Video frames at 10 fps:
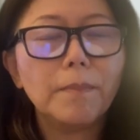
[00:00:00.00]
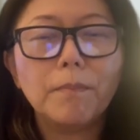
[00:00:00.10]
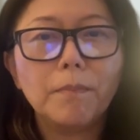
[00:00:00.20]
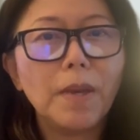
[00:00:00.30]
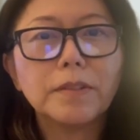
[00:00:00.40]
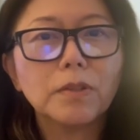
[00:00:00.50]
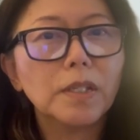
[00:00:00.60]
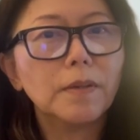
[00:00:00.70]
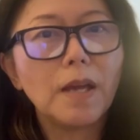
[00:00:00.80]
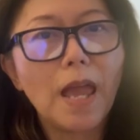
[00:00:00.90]

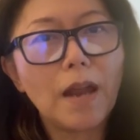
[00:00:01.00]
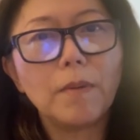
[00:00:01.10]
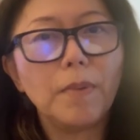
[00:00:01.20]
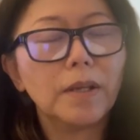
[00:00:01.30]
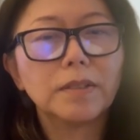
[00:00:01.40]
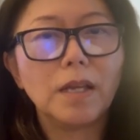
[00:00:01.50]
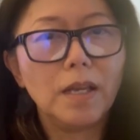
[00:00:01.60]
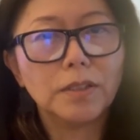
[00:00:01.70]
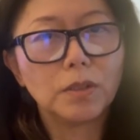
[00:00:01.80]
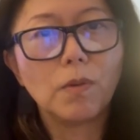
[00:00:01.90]
Mandarin, Arabic,
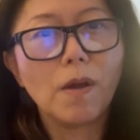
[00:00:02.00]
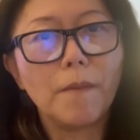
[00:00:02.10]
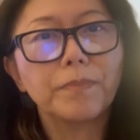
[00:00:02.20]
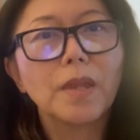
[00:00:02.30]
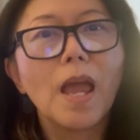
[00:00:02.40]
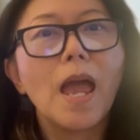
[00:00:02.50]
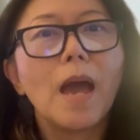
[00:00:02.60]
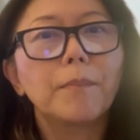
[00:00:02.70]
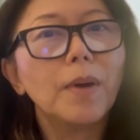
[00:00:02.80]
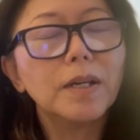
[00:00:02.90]
and so on.
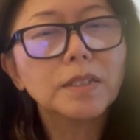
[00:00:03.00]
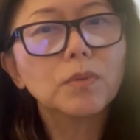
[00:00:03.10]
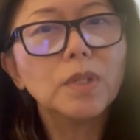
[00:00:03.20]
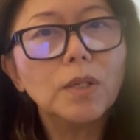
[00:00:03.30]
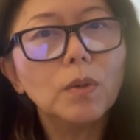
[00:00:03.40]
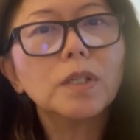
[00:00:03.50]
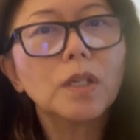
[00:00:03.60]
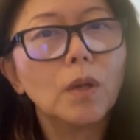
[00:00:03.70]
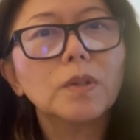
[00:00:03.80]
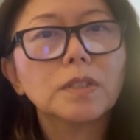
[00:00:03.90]
But as we look
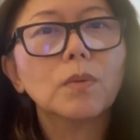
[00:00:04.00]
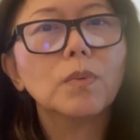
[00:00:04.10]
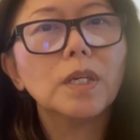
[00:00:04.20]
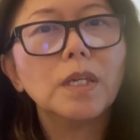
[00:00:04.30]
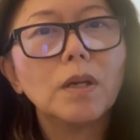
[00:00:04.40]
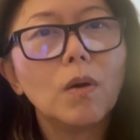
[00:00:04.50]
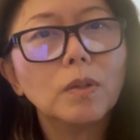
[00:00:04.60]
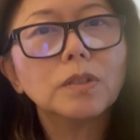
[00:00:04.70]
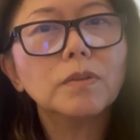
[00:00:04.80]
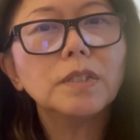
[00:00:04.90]
closer, we
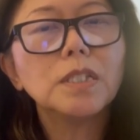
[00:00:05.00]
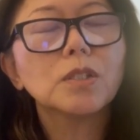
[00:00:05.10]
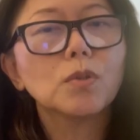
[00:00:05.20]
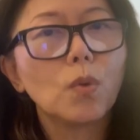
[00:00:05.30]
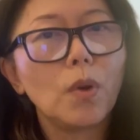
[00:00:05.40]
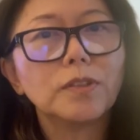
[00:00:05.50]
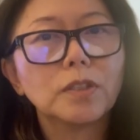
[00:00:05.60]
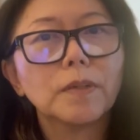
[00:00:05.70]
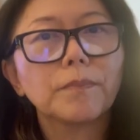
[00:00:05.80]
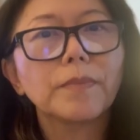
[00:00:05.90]
also need to
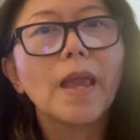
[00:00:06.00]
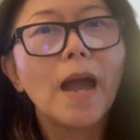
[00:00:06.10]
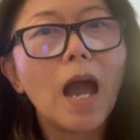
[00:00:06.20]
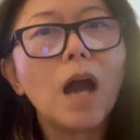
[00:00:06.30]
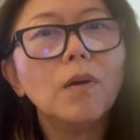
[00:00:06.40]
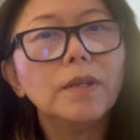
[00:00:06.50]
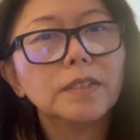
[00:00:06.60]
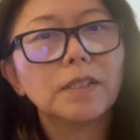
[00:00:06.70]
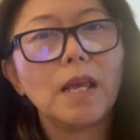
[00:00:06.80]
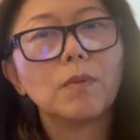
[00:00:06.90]
question how
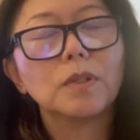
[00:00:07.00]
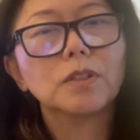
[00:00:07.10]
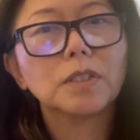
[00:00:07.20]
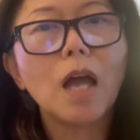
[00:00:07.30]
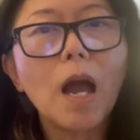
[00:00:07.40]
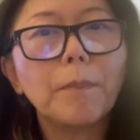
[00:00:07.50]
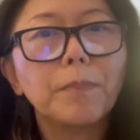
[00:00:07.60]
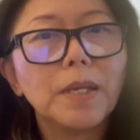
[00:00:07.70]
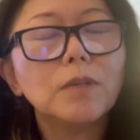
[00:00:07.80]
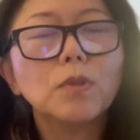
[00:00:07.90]
these languages are
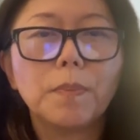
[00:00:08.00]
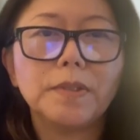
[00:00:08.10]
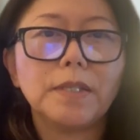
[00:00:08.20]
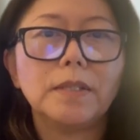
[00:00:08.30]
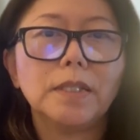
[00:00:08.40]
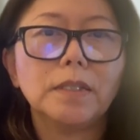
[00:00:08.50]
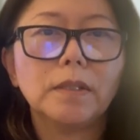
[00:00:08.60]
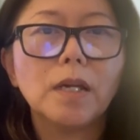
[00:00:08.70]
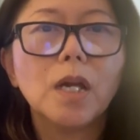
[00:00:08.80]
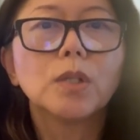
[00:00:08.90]
being represented.
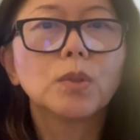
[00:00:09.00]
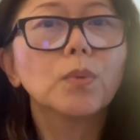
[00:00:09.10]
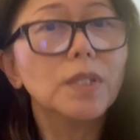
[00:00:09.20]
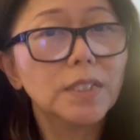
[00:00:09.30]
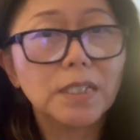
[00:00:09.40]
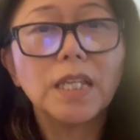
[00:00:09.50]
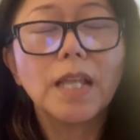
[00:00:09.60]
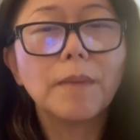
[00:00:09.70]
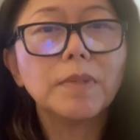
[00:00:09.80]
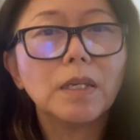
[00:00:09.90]
Do we see
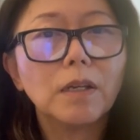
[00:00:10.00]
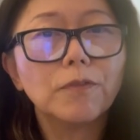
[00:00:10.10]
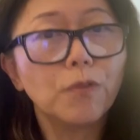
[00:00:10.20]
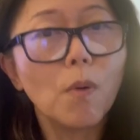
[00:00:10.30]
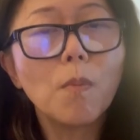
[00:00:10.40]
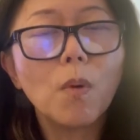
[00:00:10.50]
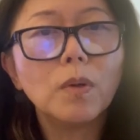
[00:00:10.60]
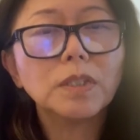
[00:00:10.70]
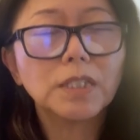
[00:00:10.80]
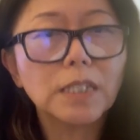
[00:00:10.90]
them in
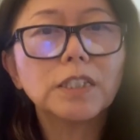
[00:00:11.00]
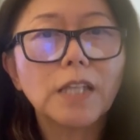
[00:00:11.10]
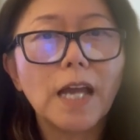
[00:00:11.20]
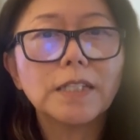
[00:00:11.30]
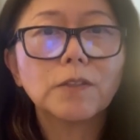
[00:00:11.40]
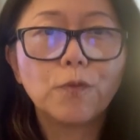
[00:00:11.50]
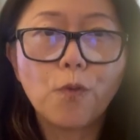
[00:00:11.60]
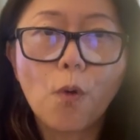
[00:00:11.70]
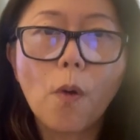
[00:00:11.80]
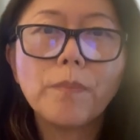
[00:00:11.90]
formal, standardized
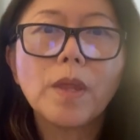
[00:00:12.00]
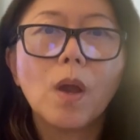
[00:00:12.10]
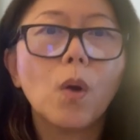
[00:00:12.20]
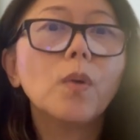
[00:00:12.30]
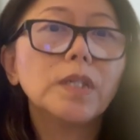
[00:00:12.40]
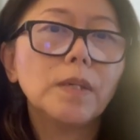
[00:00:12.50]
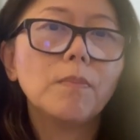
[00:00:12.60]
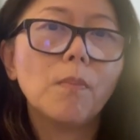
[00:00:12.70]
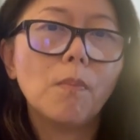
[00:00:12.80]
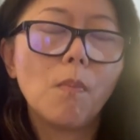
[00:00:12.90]
form, or in
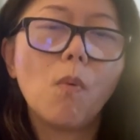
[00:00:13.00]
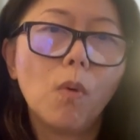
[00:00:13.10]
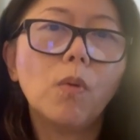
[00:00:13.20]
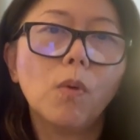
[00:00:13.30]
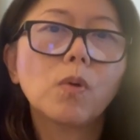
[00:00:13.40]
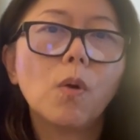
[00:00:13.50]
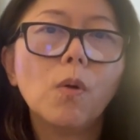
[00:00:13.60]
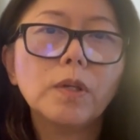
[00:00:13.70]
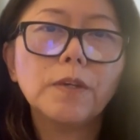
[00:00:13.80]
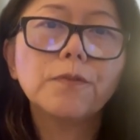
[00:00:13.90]
more
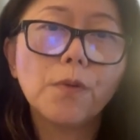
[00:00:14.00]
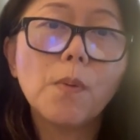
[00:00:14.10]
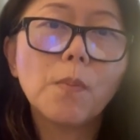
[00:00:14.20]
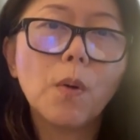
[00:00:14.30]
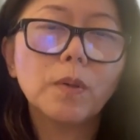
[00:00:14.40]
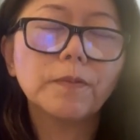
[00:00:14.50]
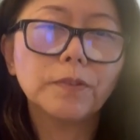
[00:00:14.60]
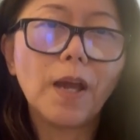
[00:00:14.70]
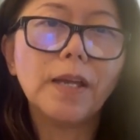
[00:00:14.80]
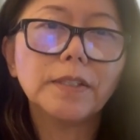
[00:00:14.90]
local, informal
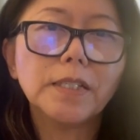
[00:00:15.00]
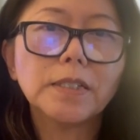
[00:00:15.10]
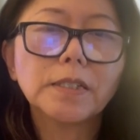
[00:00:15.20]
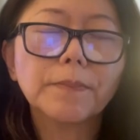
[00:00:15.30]
varieties?